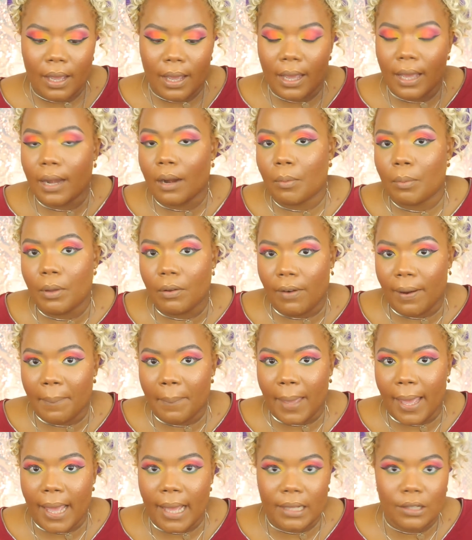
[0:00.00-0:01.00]
and I'll be right
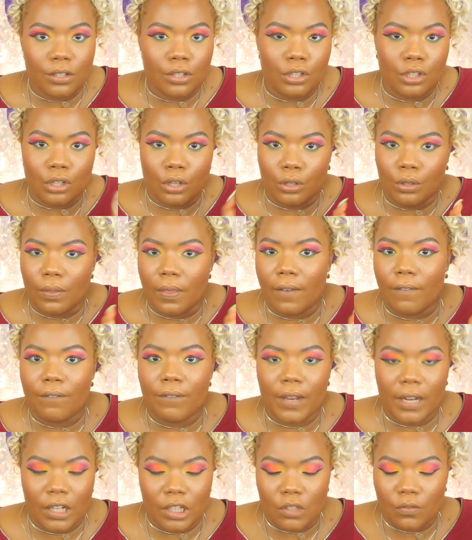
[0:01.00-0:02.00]
back to show you the
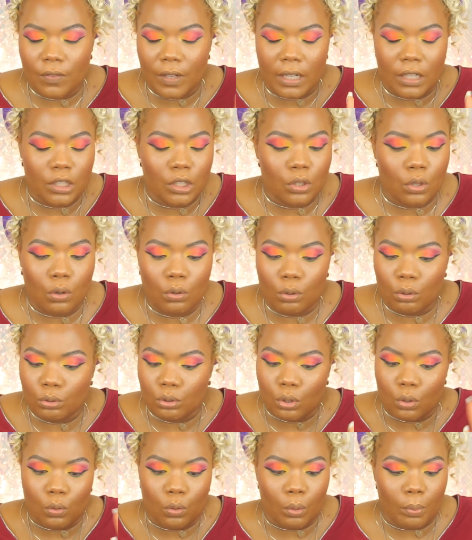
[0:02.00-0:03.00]
finished total
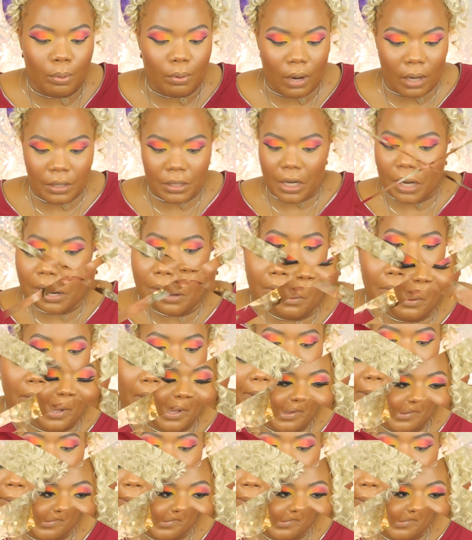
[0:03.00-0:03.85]
project. Okay,